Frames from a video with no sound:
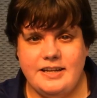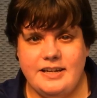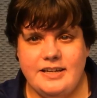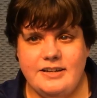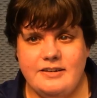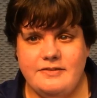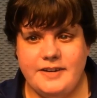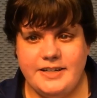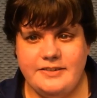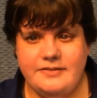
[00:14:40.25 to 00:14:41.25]
In our
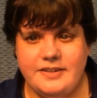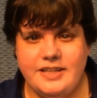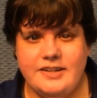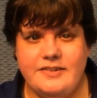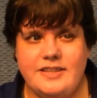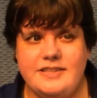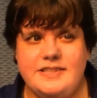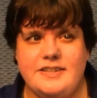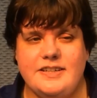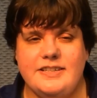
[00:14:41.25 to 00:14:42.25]
final video in the
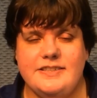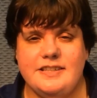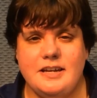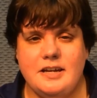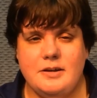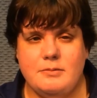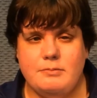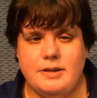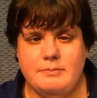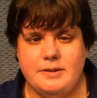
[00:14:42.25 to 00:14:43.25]
series,
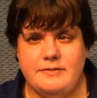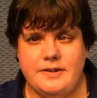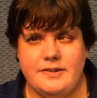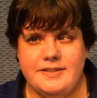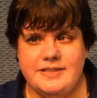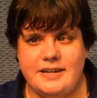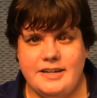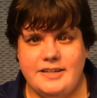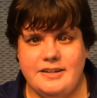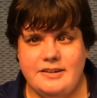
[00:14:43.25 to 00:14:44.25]
we will focus
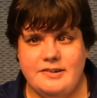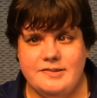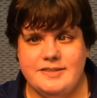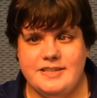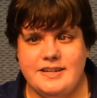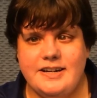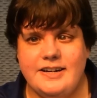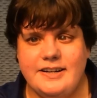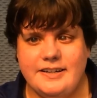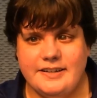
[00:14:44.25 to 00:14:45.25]
on OCR.